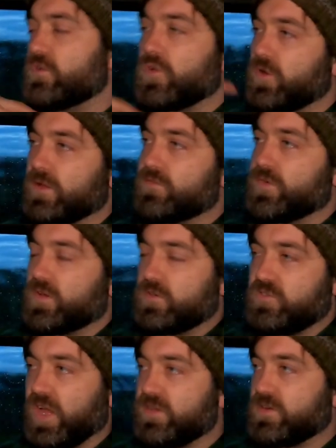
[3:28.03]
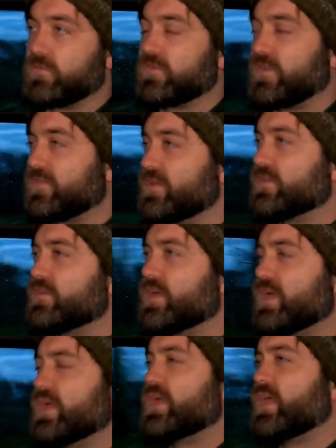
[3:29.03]
looking for changing resistance,
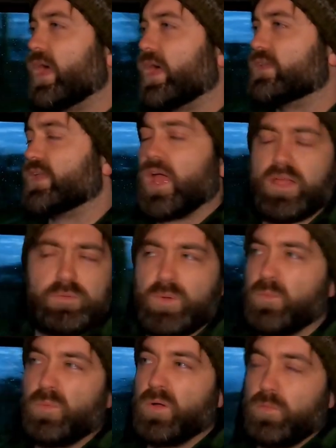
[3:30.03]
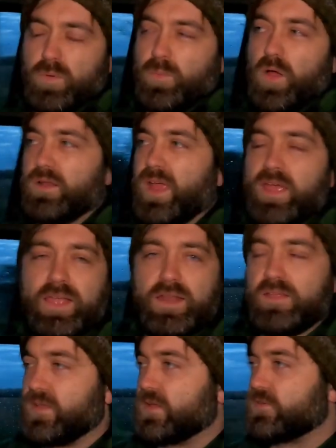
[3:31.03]
and yeah, we weren't getting
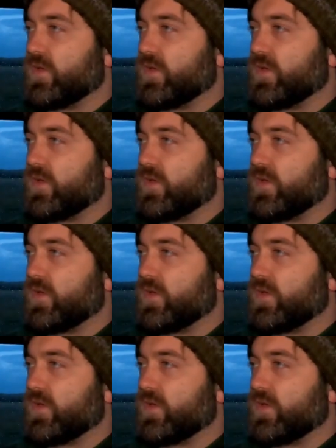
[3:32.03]
anything.